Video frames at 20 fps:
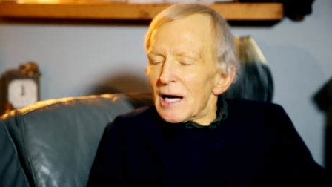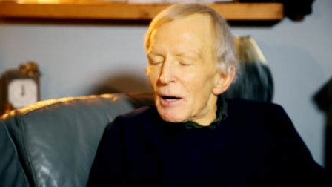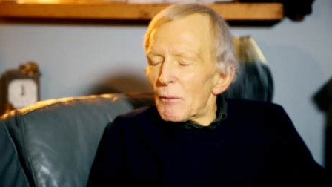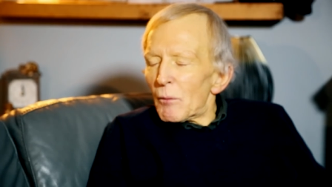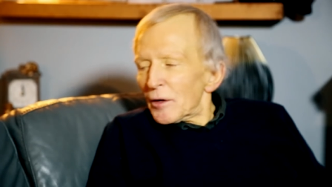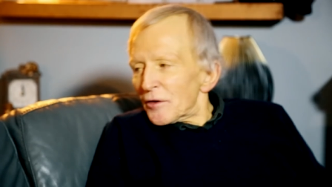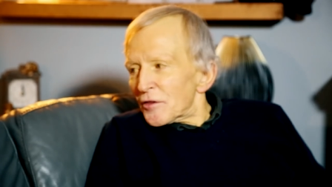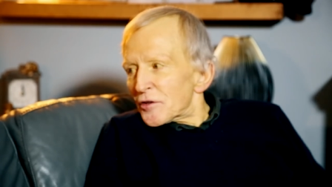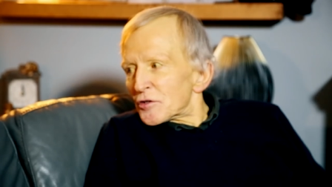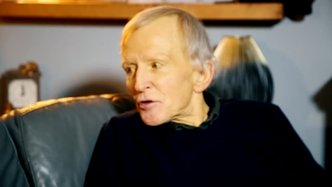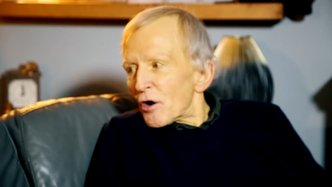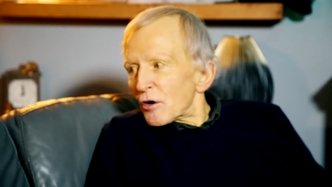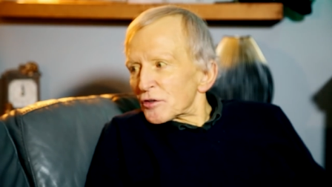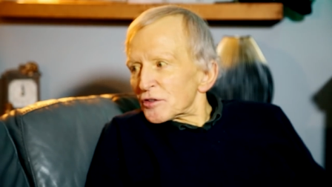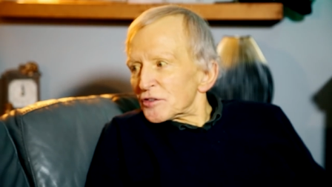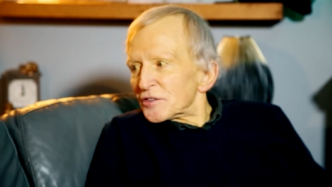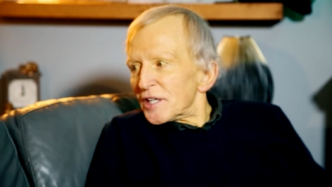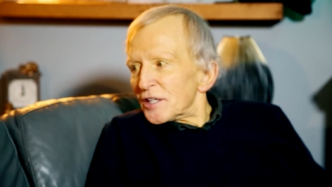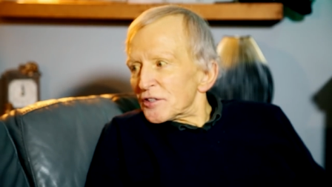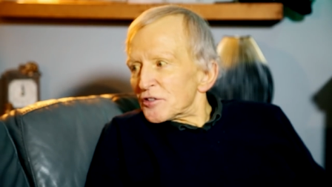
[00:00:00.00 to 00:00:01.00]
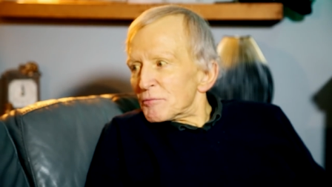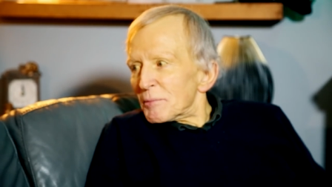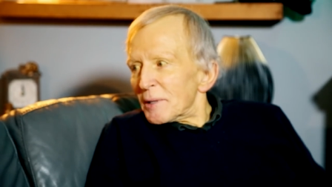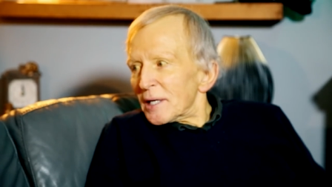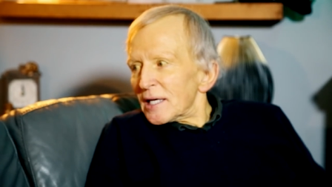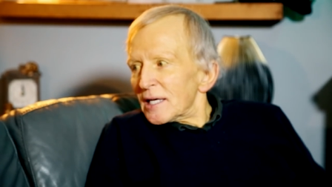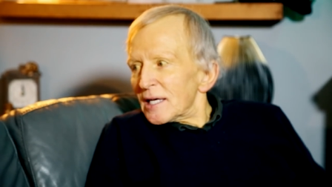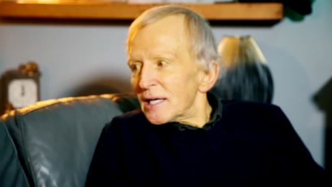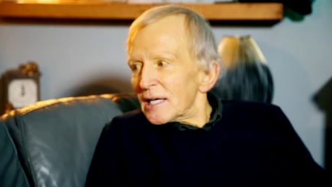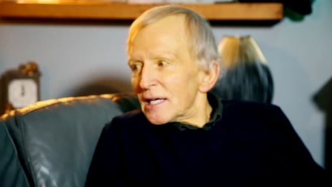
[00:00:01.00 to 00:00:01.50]
And one of the doctors said to
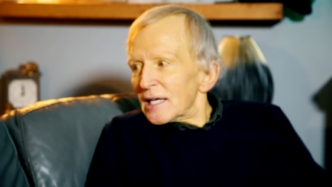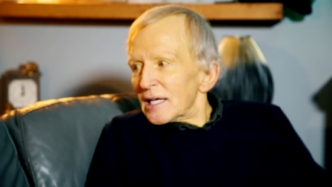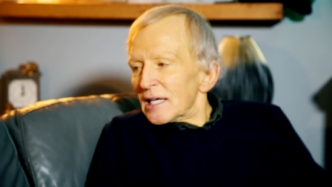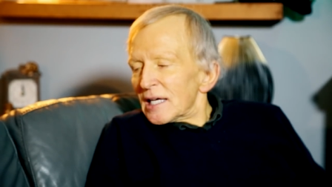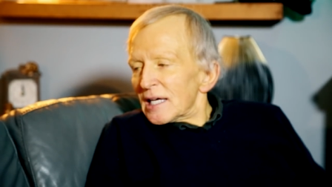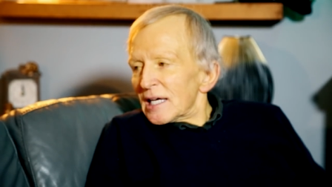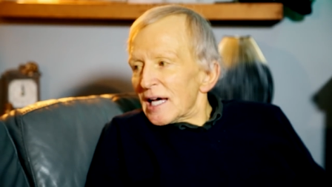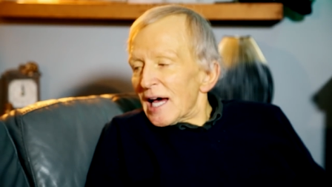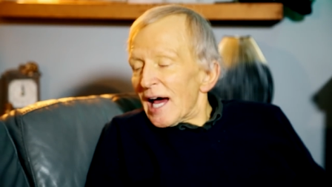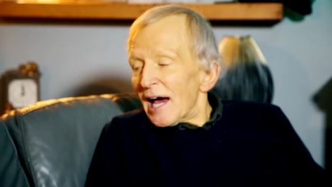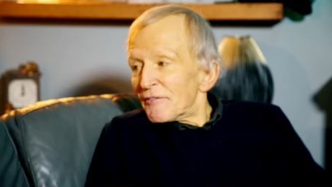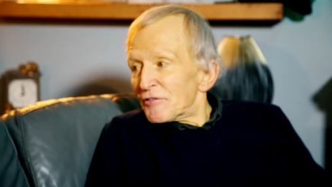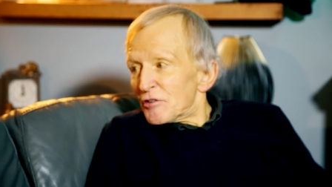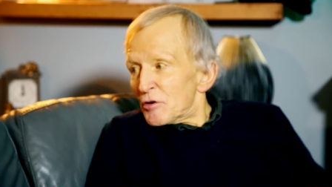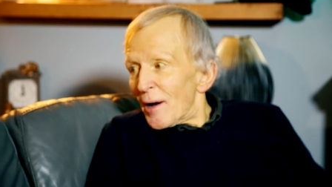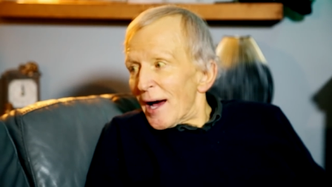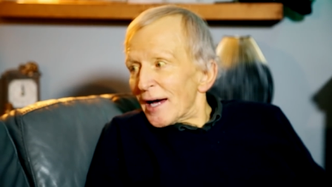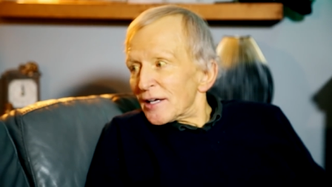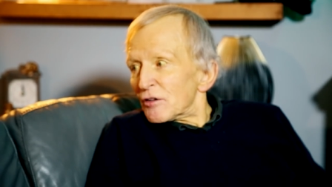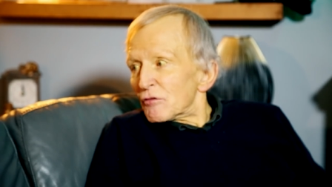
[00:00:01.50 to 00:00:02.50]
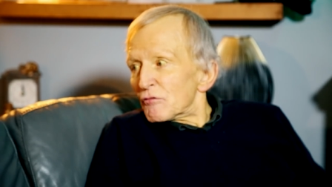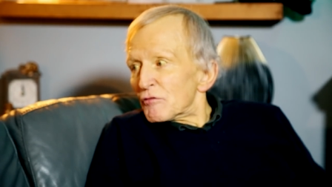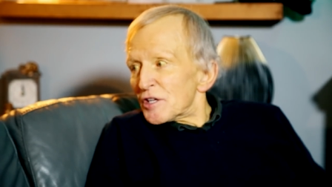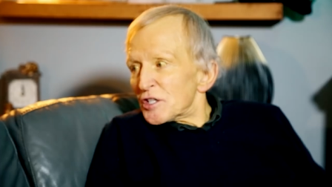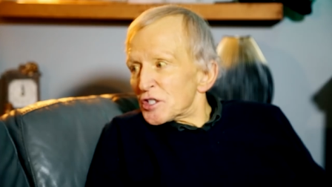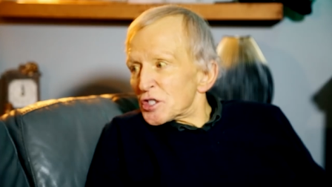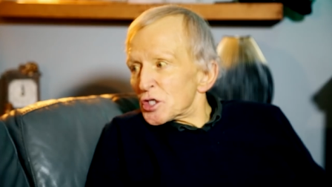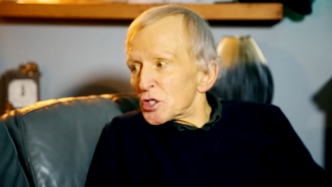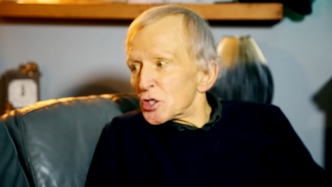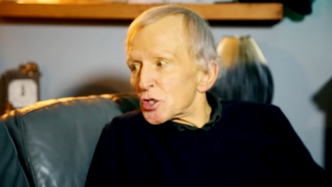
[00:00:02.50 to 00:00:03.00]
me, have you had a
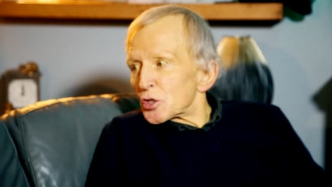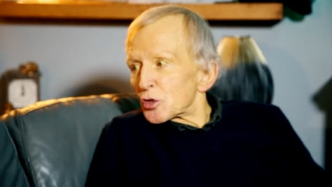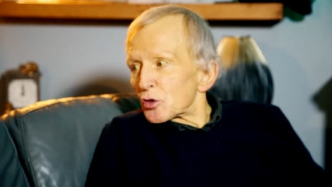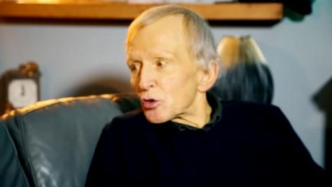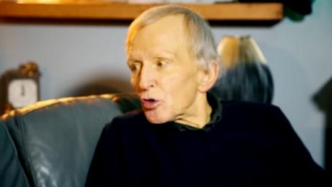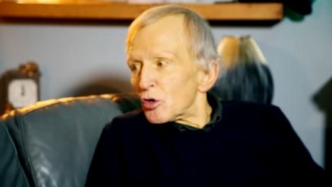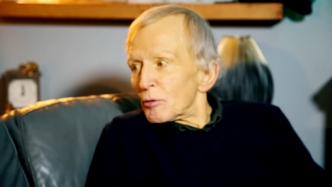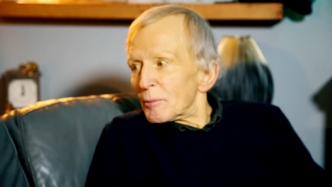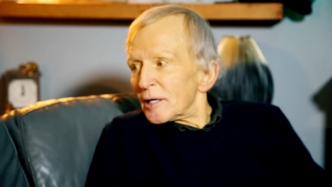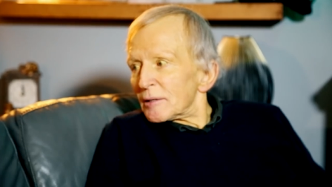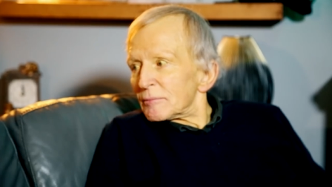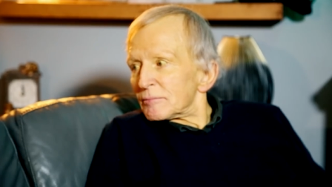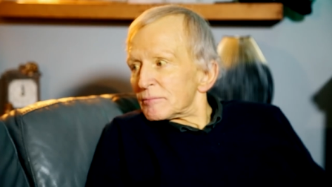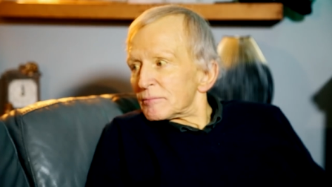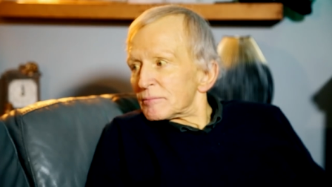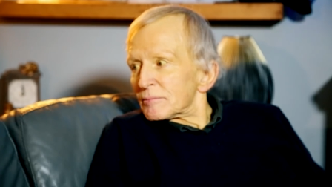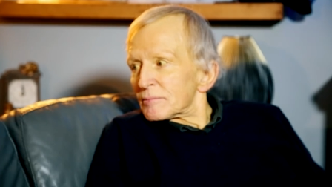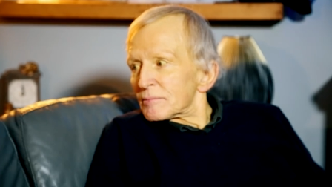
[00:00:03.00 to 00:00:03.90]
recent trauma?